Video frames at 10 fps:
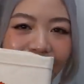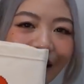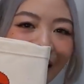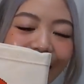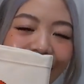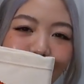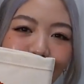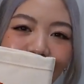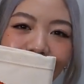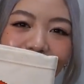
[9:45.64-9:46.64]
think it is a
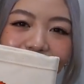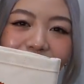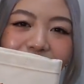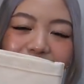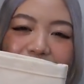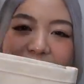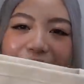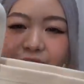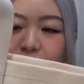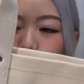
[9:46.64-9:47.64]
pretty decent
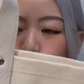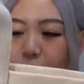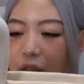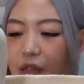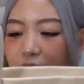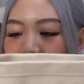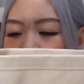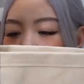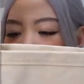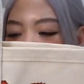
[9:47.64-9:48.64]
size. When
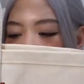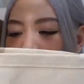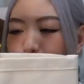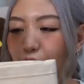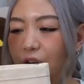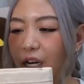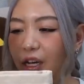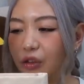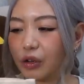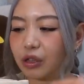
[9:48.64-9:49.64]
I first bought it, I
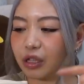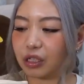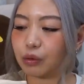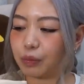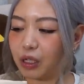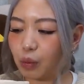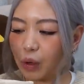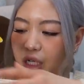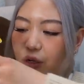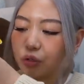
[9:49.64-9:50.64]
thought this would be the
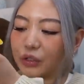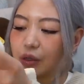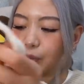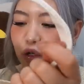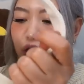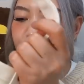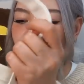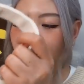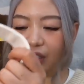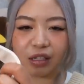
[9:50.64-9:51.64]
one I'd use the most, but
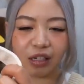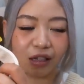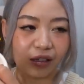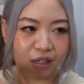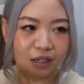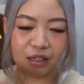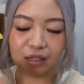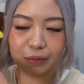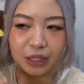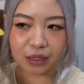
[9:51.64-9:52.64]
obviously
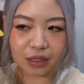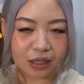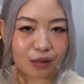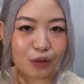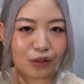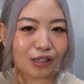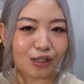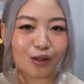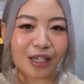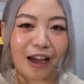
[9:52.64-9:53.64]
it's been in Singapore this
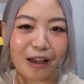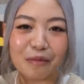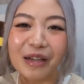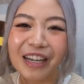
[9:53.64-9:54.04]
whole time.